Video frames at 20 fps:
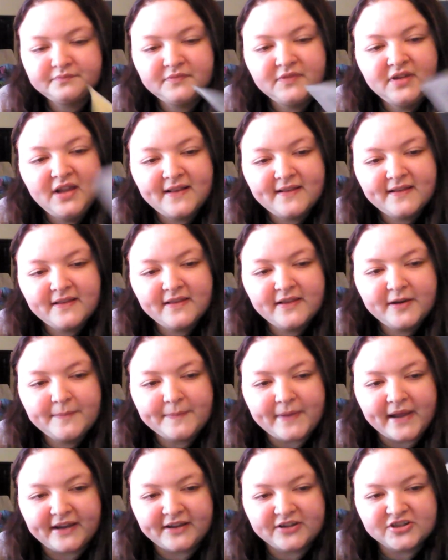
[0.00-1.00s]
That's the little
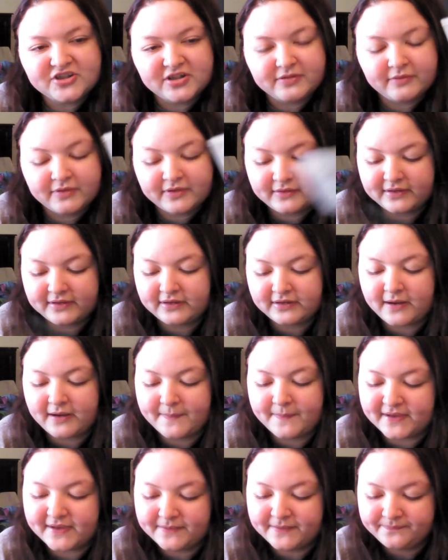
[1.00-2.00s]
packaging it
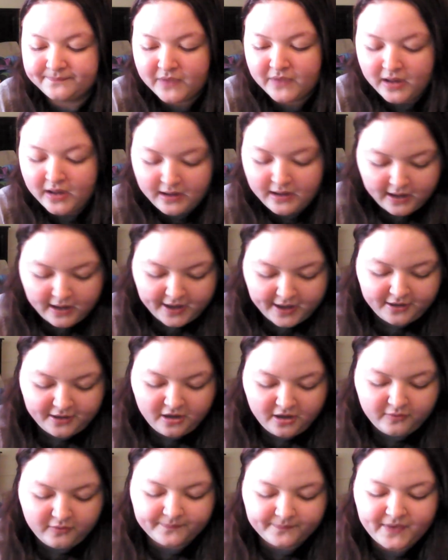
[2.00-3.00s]
comes in. I
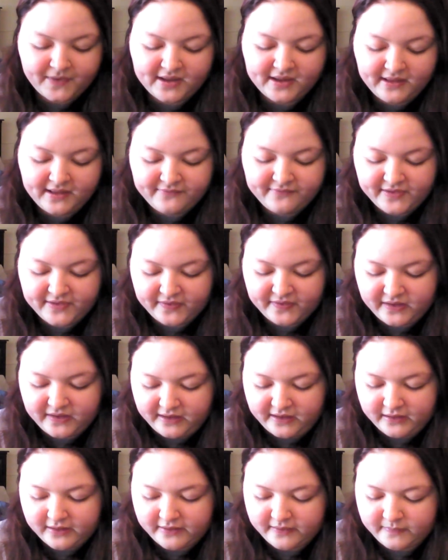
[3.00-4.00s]
don't know. I love this
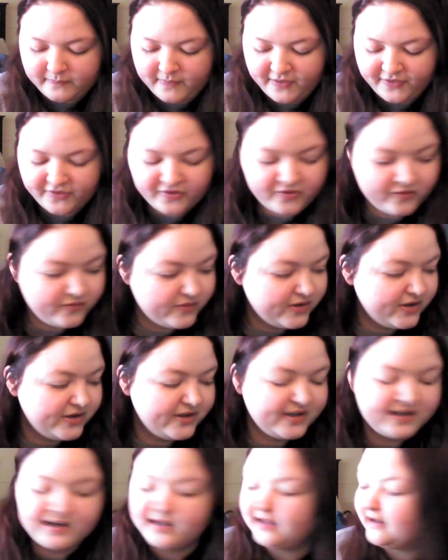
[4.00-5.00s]
tea. It smells so
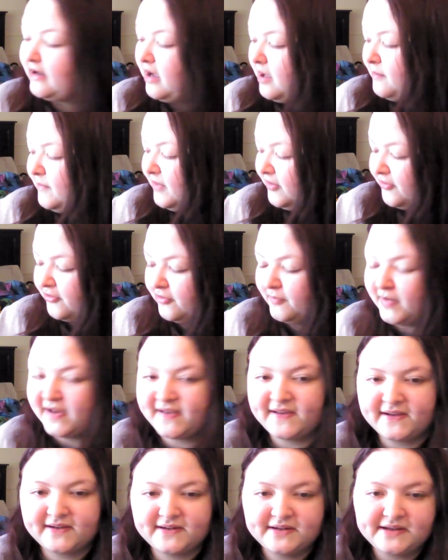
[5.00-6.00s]
good. It got me through my
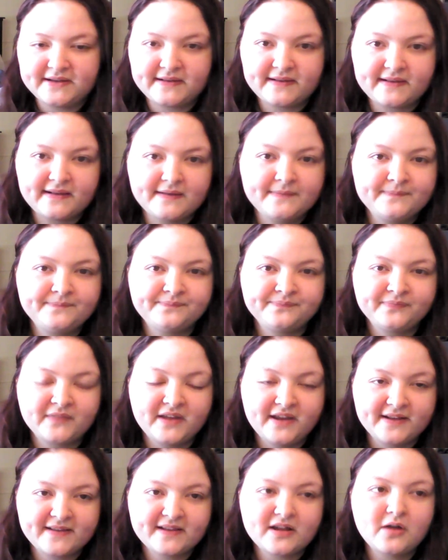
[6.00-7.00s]
sickness.
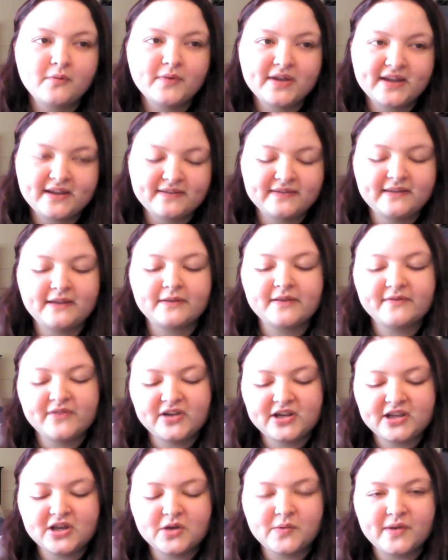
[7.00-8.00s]
It's going in this
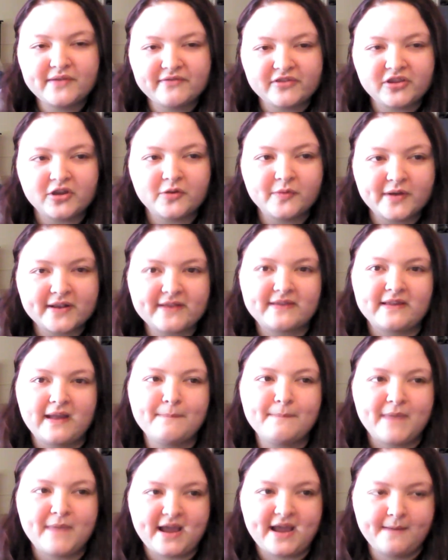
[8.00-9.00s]
video even though it's
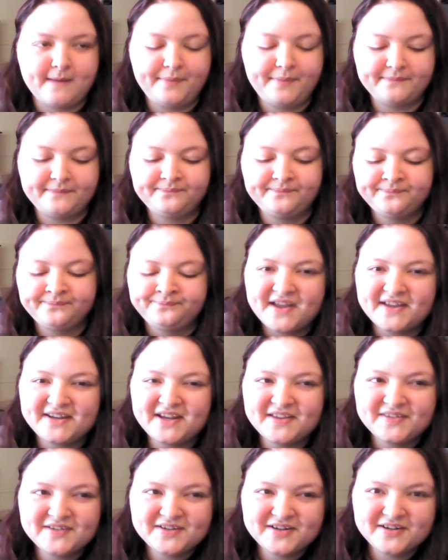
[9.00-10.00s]
not makeup.
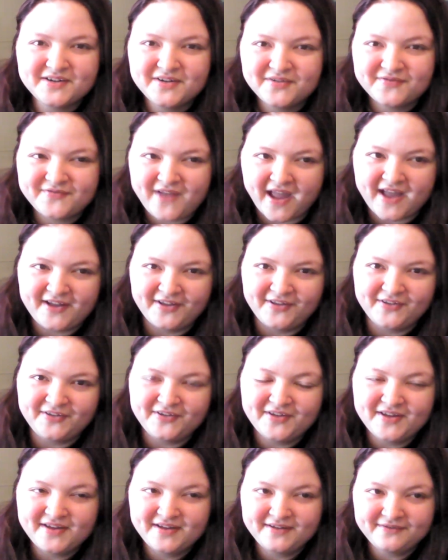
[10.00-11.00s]
Another fail
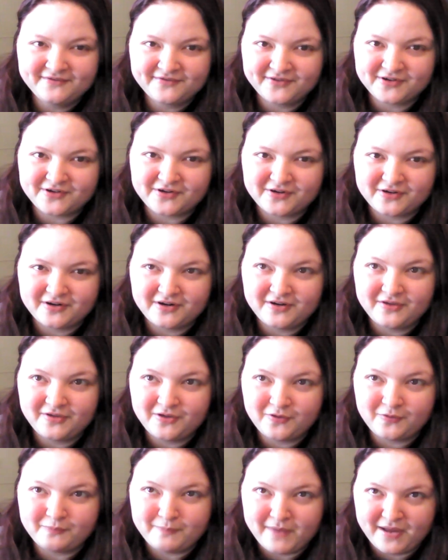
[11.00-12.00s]
for
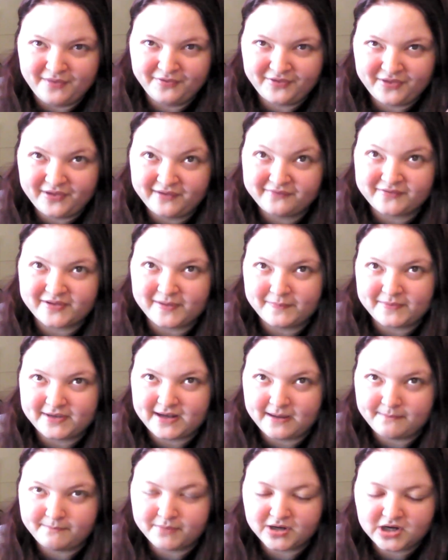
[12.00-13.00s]
the month of
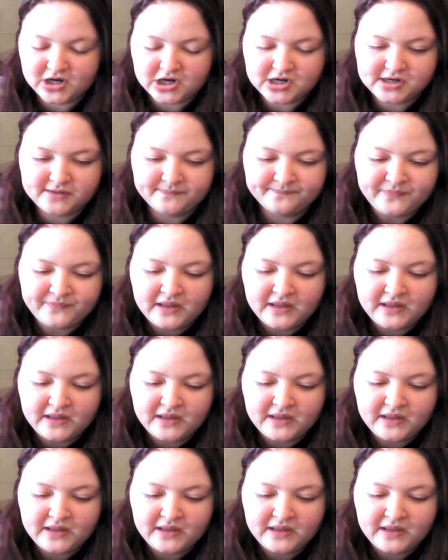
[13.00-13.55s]
September.